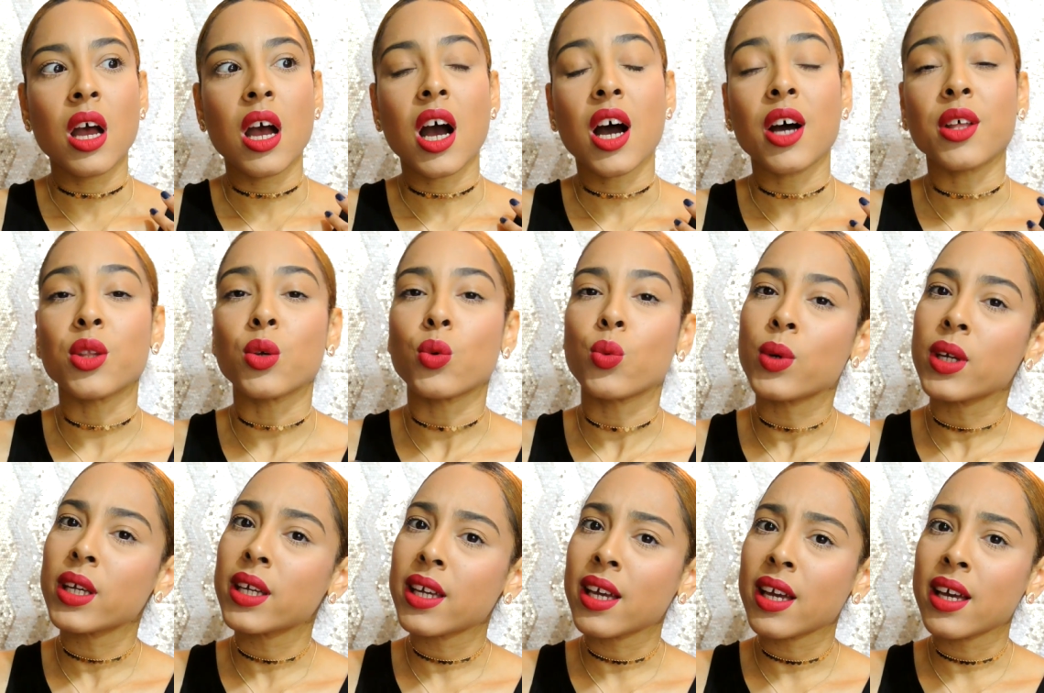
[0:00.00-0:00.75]
on the
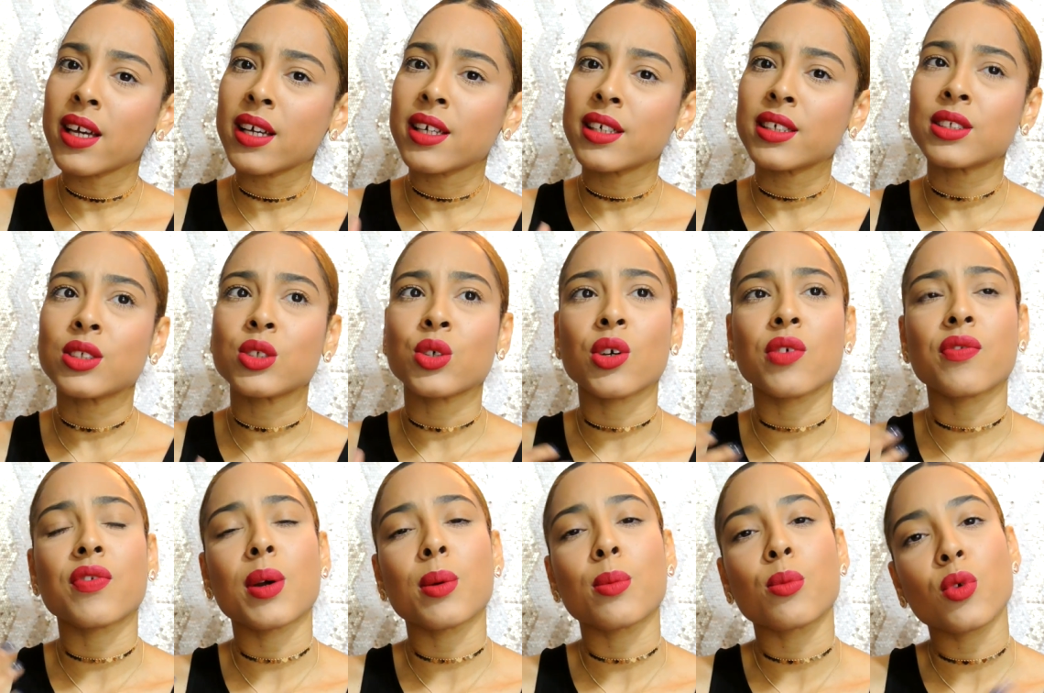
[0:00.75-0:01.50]
weekend, or
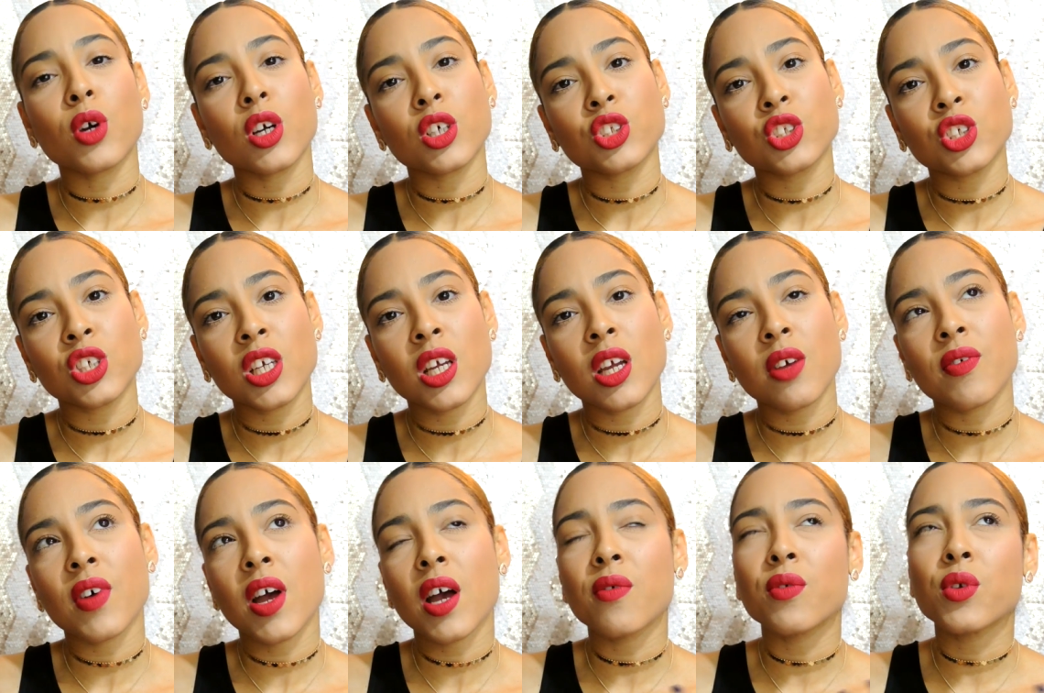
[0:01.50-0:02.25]
if I'm rushing,
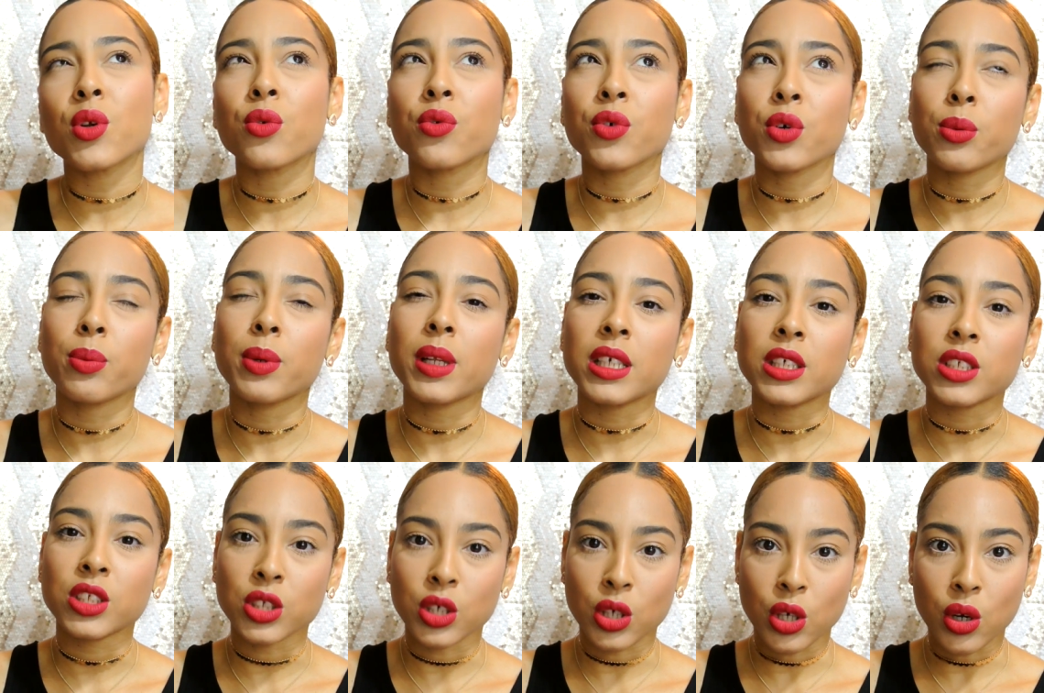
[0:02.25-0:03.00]
if I have no real
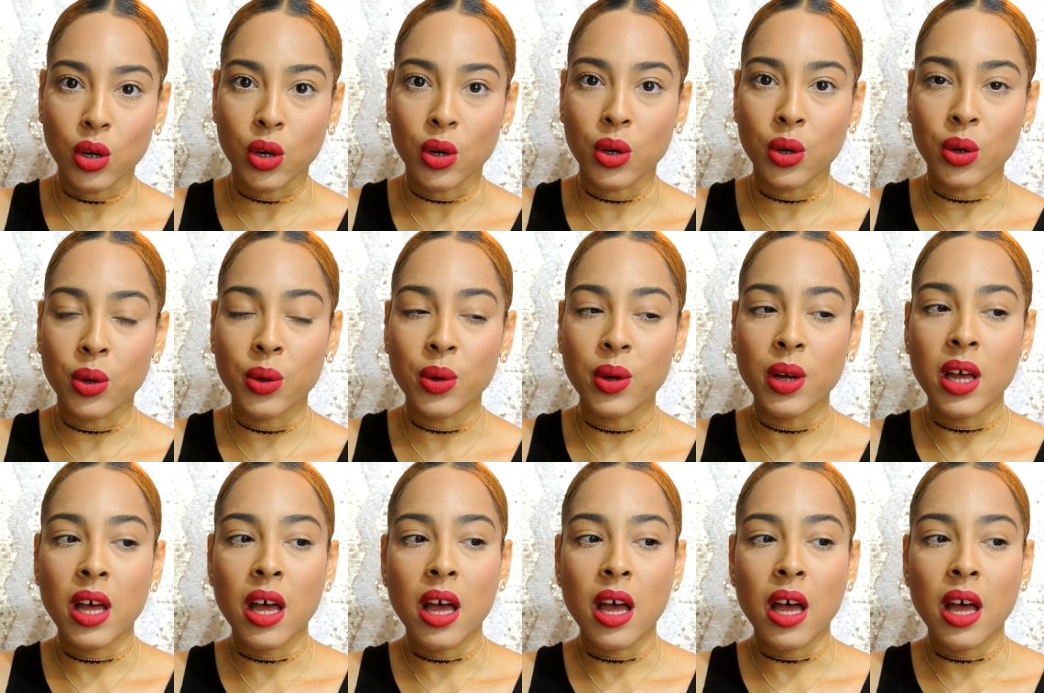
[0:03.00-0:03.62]
place to go.